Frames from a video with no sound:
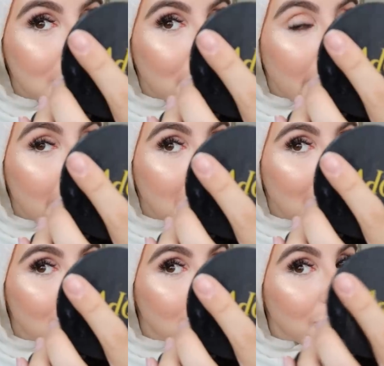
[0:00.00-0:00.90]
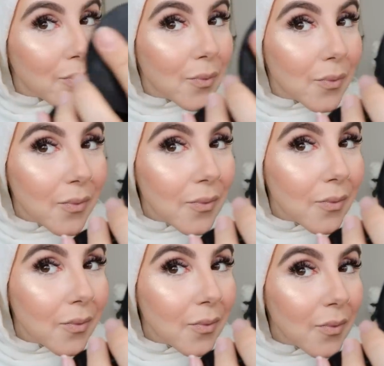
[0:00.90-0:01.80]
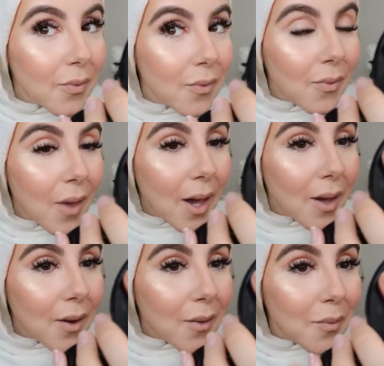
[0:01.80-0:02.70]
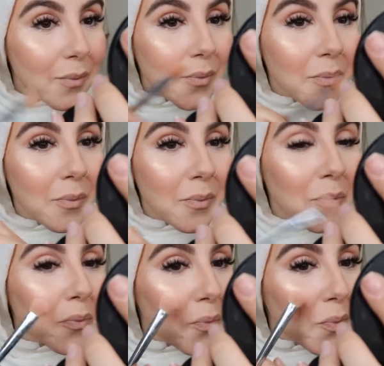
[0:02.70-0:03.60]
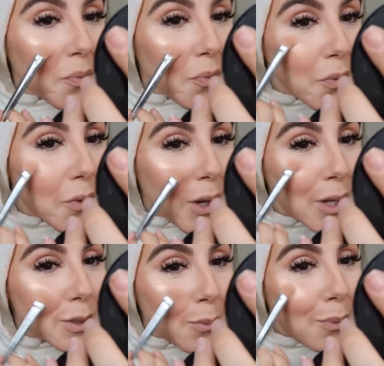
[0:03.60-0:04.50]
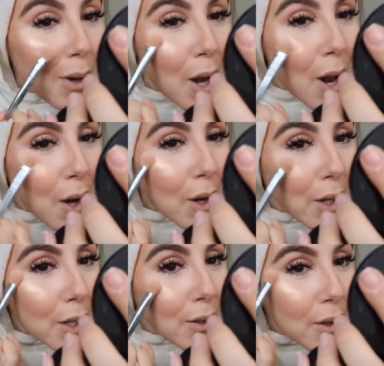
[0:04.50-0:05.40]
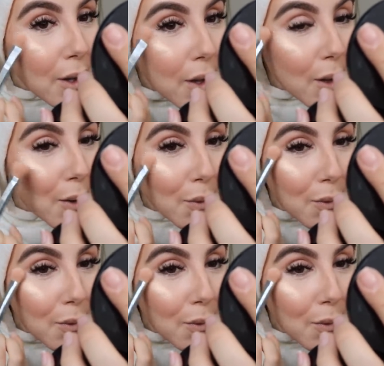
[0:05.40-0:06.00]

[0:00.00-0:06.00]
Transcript: see what I mean? Like, it is blinding.